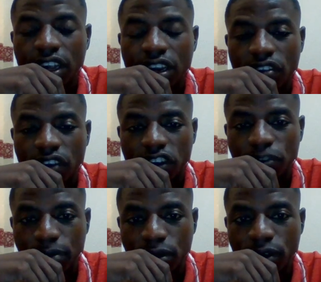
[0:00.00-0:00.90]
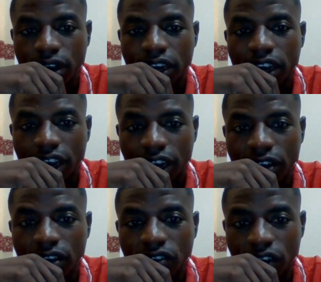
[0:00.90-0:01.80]
transparent and
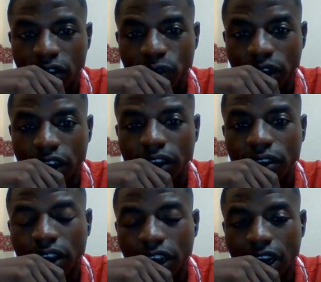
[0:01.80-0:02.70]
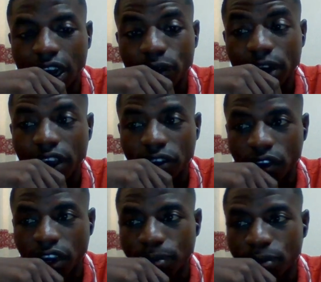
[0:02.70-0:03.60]
trustworthy, and I really enjoyed
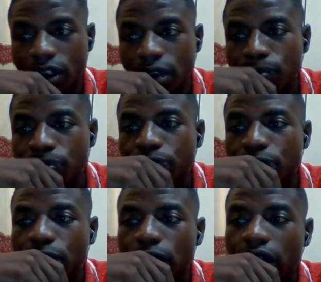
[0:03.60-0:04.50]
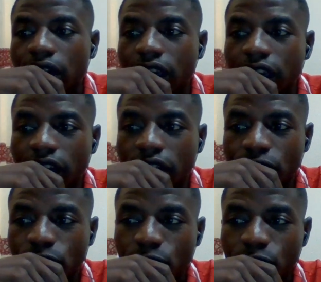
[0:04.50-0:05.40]
the program. Yeah,
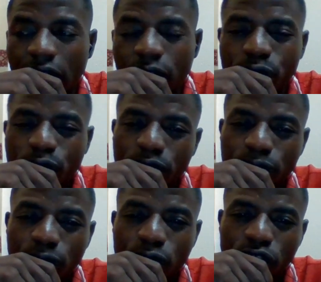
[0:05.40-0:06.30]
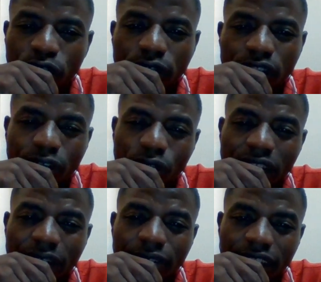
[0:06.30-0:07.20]
so I really, because of what
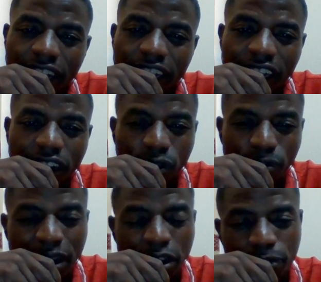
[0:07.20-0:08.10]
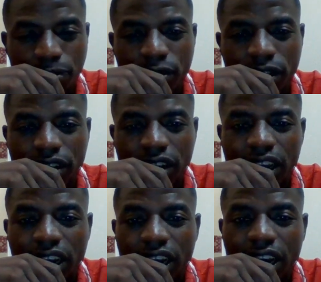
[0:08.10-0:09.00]
I've learned and my experience,
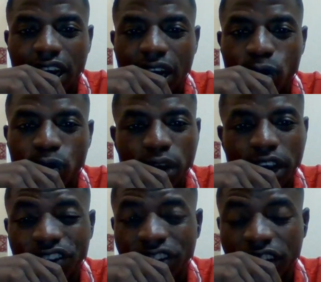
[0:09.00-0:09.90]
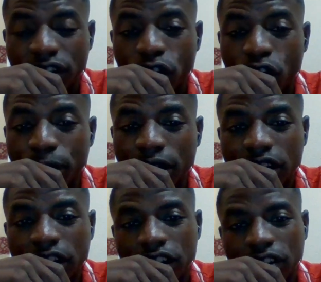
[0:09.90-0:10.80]
I will not hesitate recommending
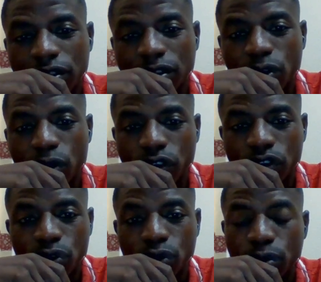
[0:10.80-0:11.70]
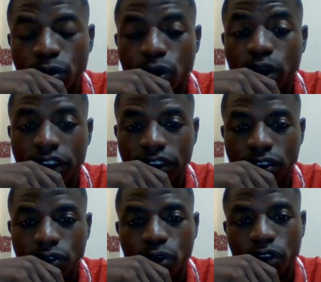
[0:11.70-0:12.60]
this course to colleagues
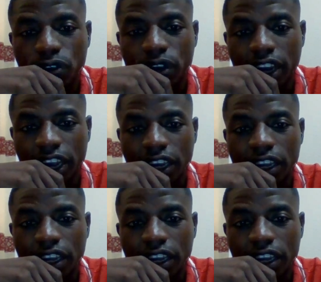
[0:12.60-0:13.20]
to also learn,